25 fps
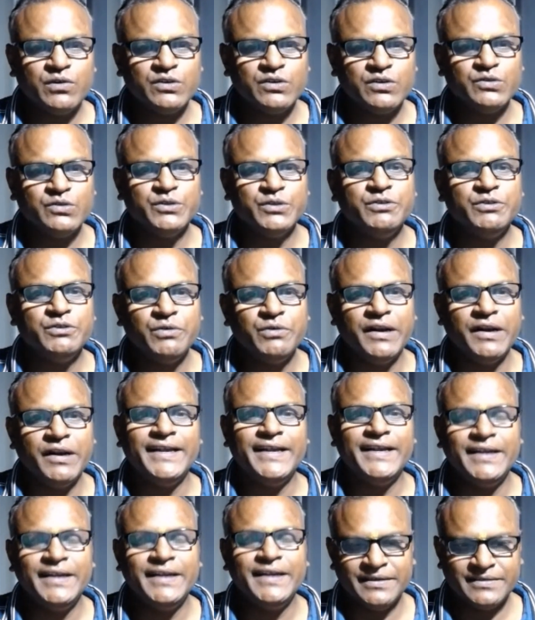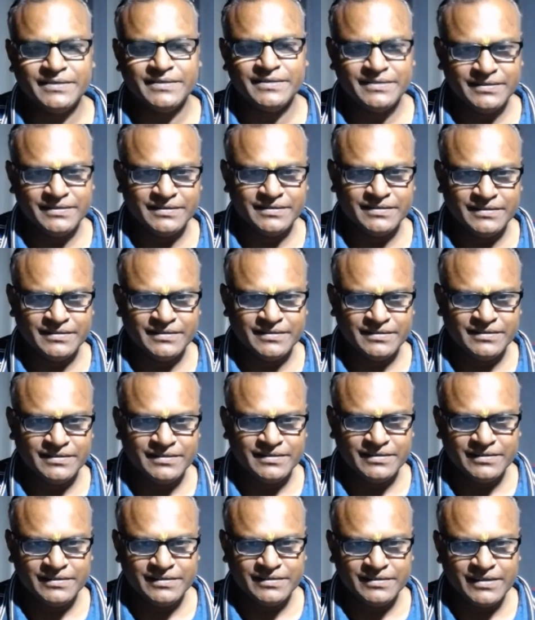do you read
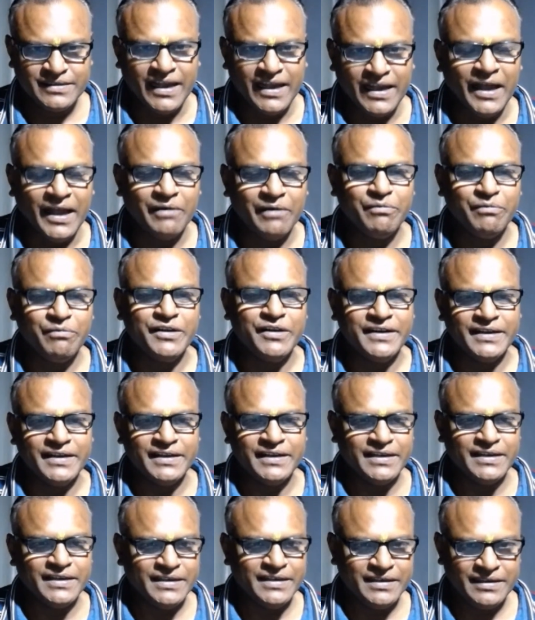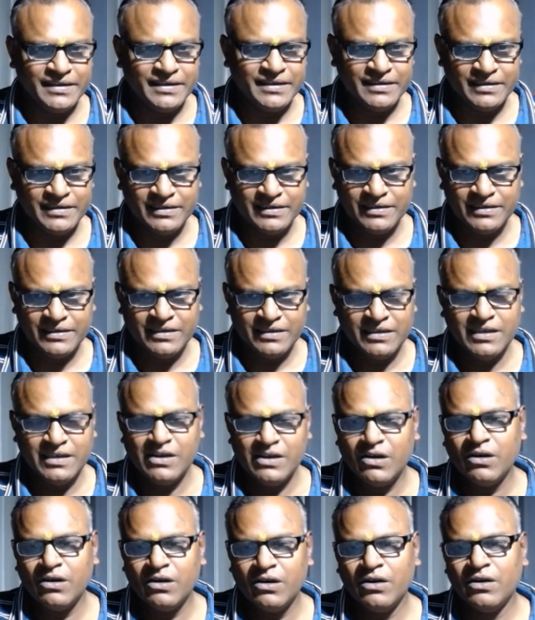every day?
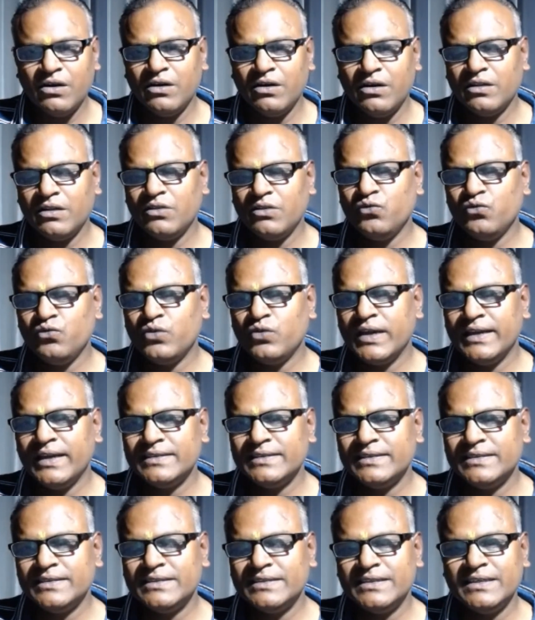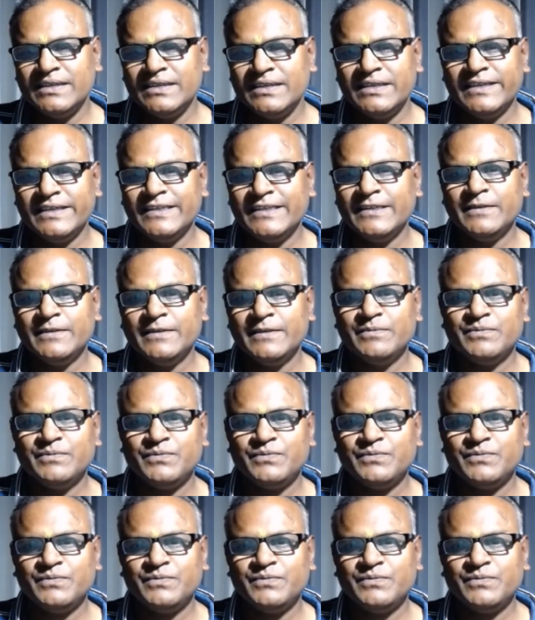Or you can say,